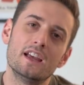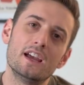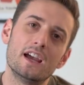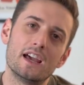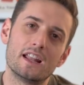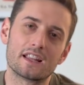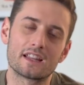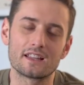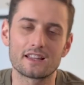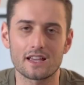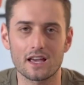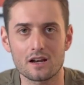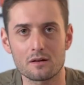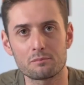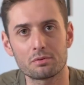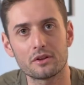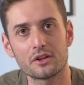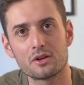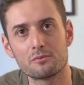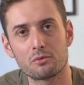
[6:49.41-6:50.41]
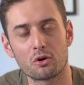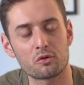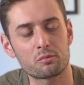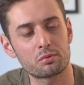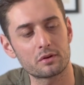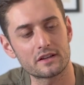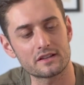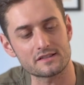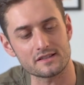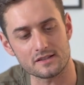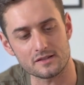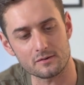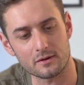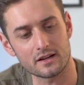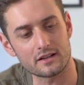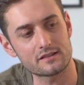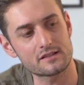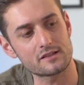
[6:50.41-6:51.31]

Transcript: and it can kind of play in both places, right?